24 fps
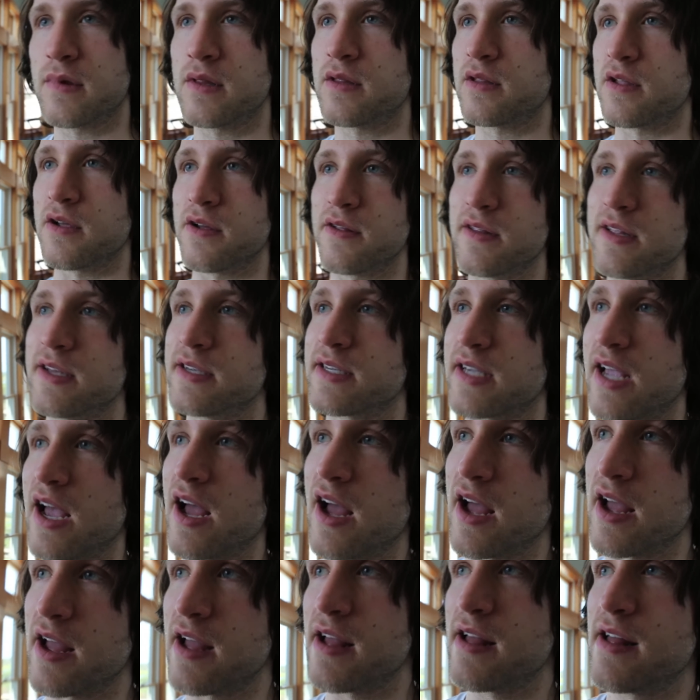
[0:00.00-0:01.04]
Dude, this
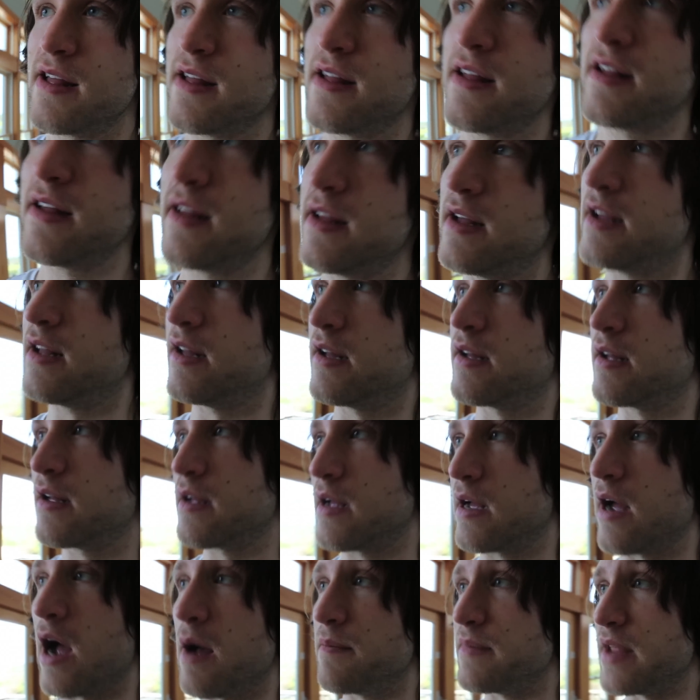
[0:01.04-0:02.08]
guy.
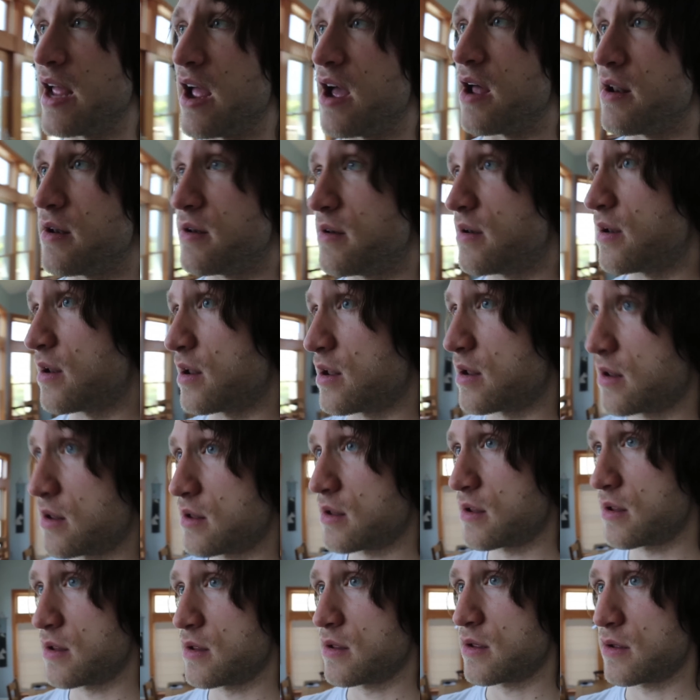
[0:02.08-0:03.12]
I'm down.
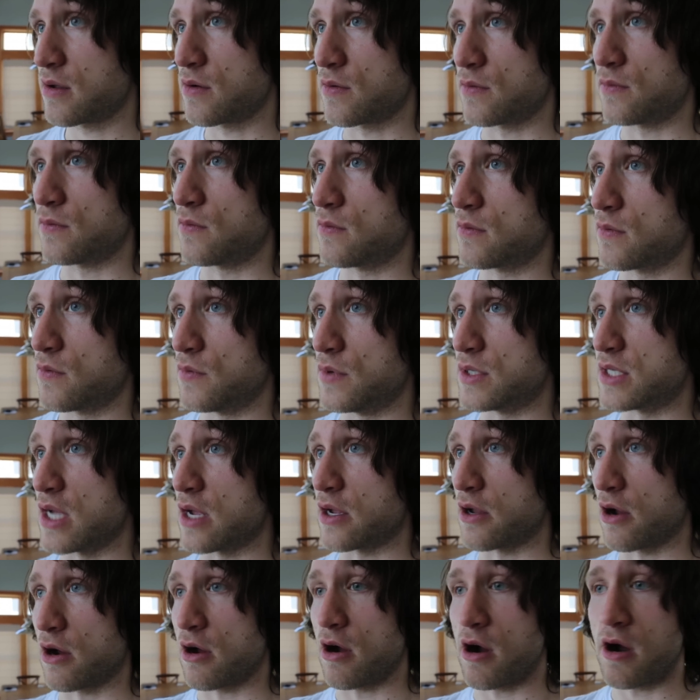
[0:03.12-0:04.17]
All right, we take
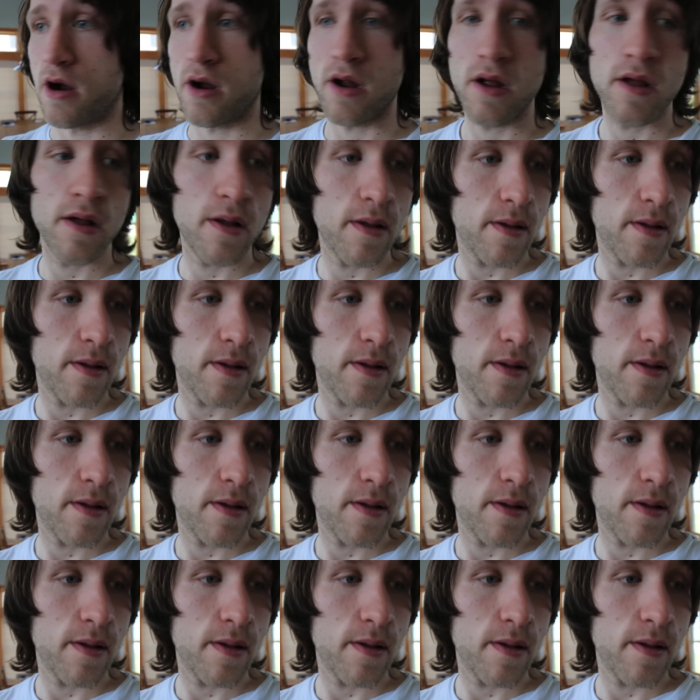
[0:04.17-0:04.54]
your car?